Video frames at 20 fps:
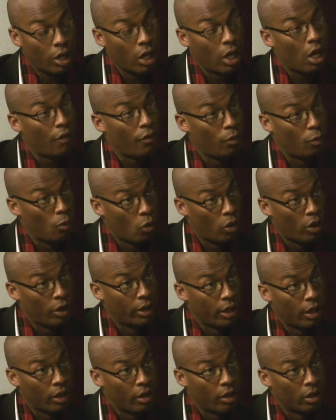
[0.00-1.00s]
got off and 1
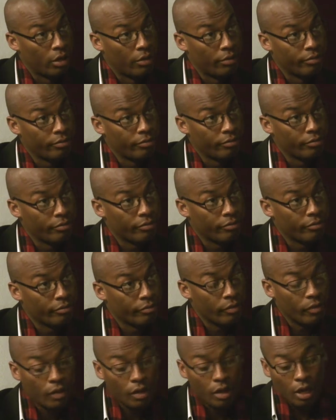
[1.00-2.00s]
got on.
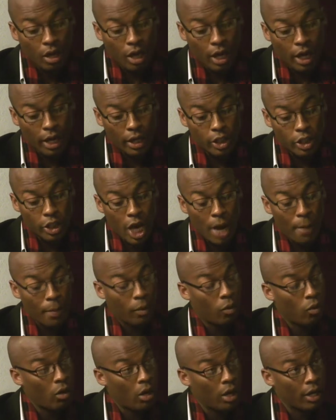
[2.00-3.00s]
At
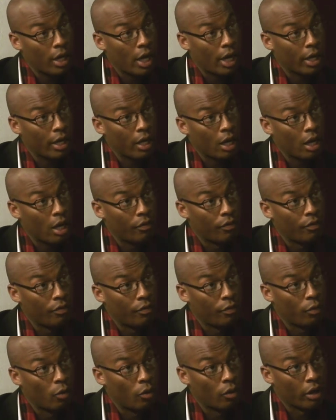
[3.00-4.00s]
Chappaqua, 9 got off and
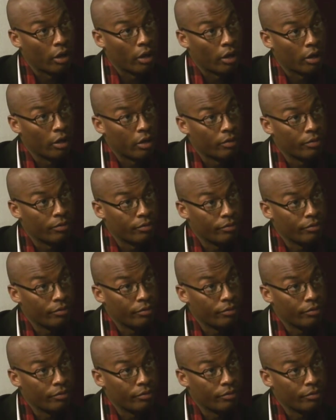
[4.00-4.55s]
4 got on.